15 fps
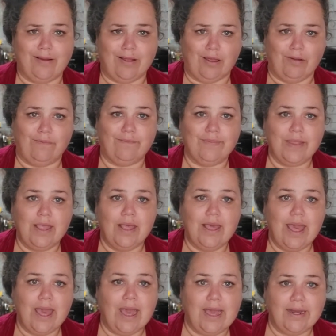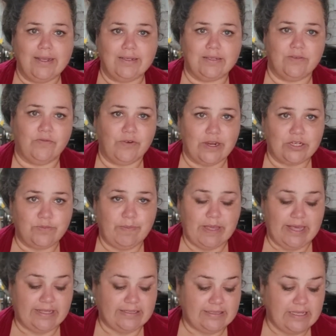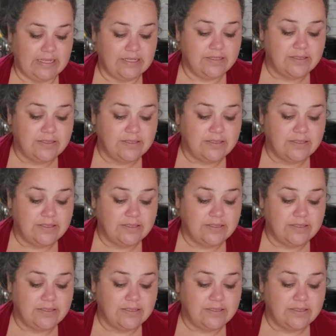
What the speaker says: adding some fresh bits.